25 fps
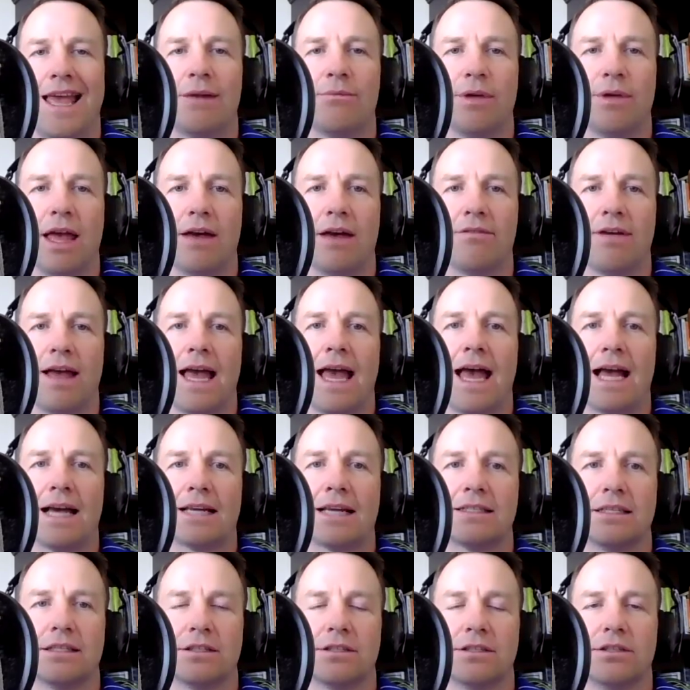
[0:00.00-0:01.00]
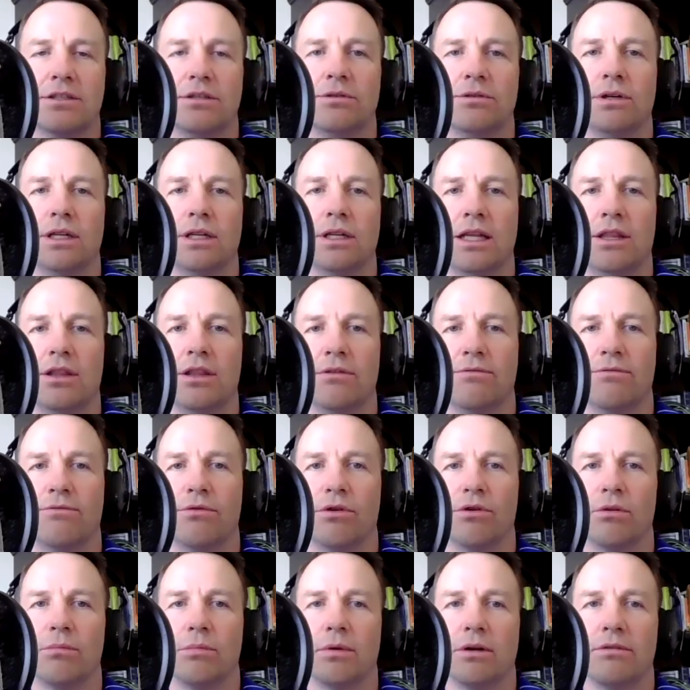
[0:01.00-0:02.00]
and we have access to it in the
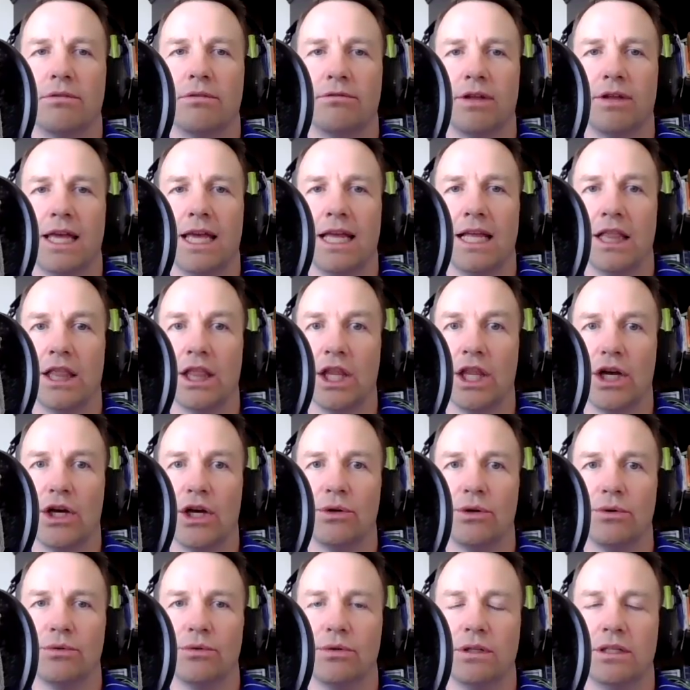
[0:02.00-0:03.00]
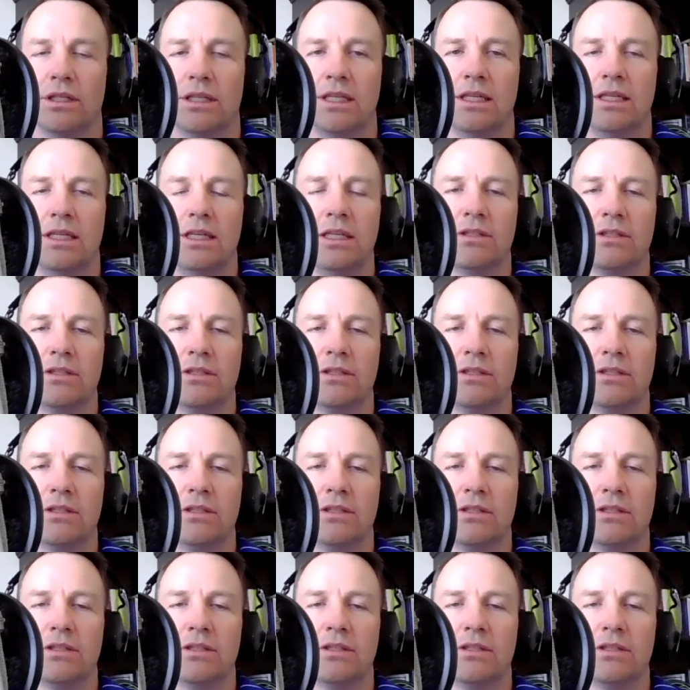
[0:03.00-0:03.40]
form of a loan.